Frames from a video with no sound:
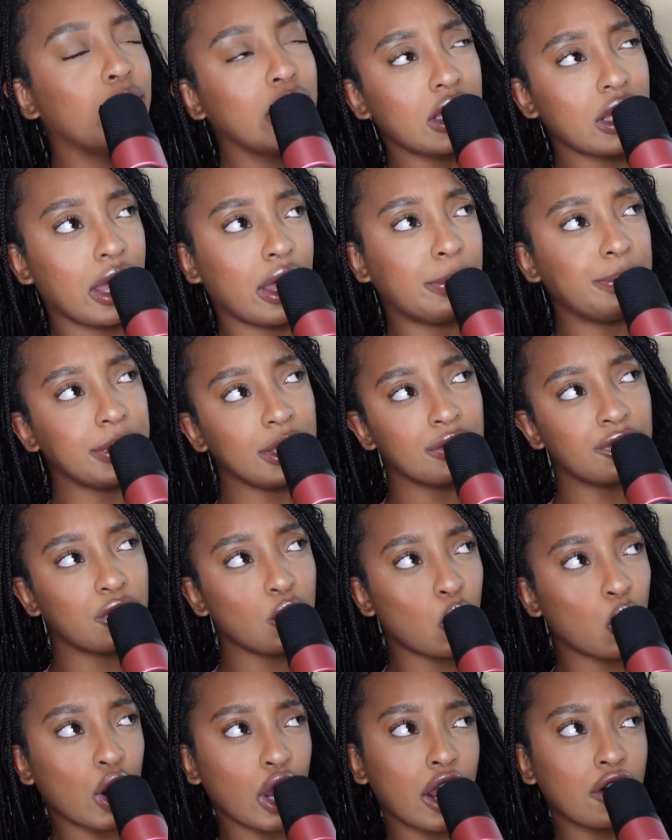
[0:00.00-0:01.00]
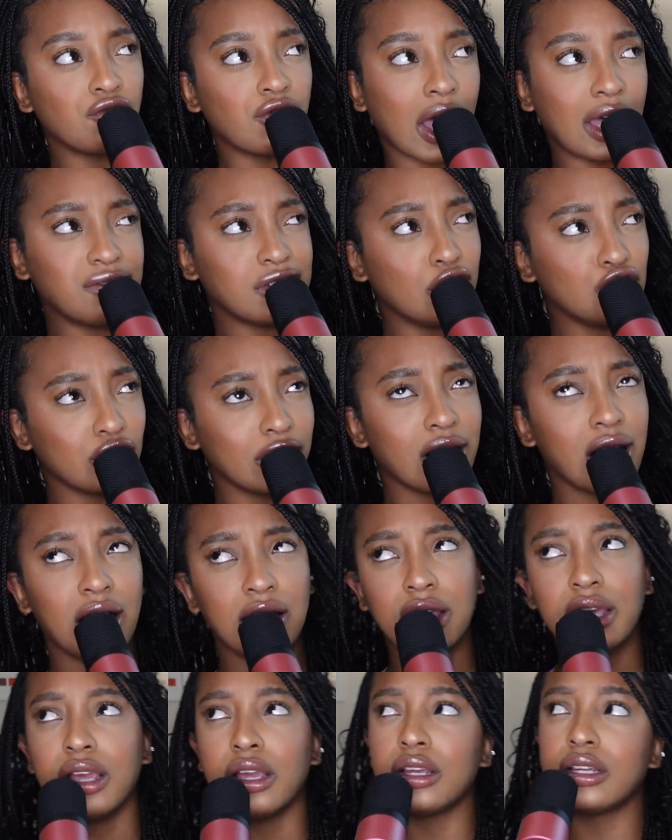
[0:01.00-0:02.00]
we'll help you for
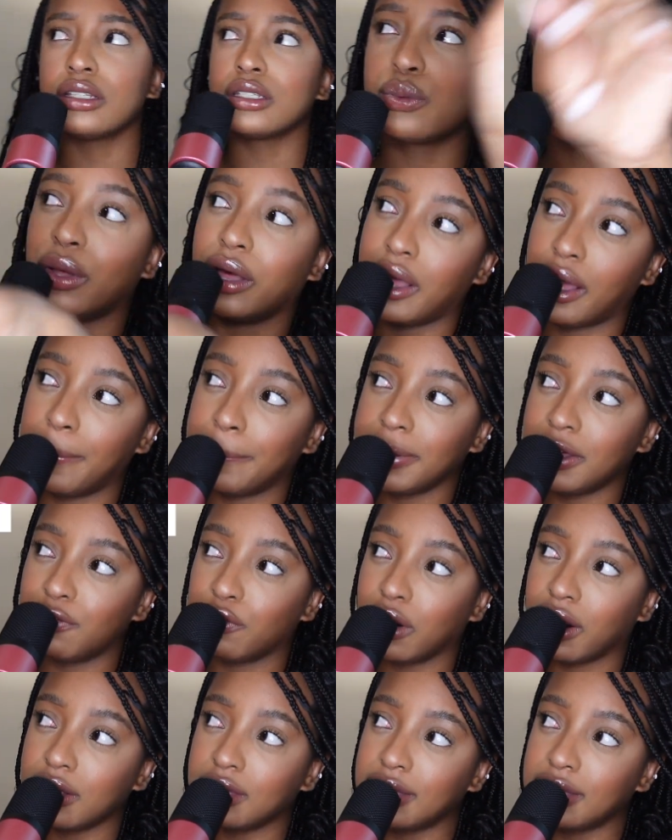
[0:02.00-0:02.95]
$500. We'll help you for